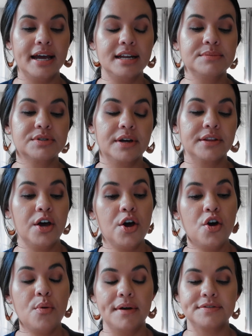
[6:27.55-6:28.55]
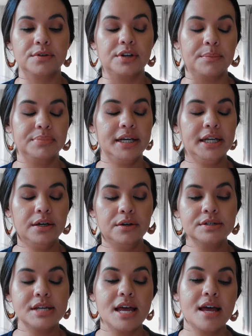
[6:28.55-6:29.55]
items around the home. I've sold at
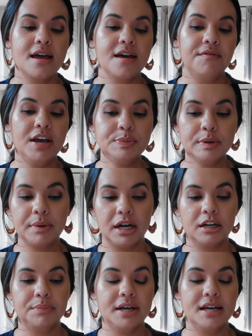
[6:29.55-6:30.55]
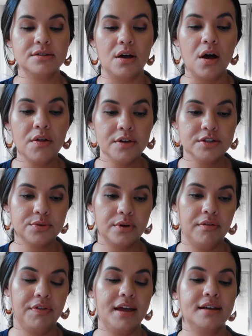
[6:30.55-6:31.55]
Plato's, Facebook Marketplace, all those sort
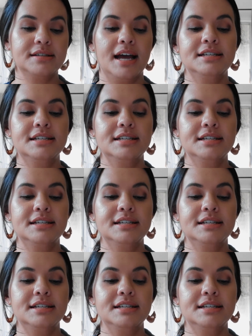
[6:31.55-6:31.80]
of things.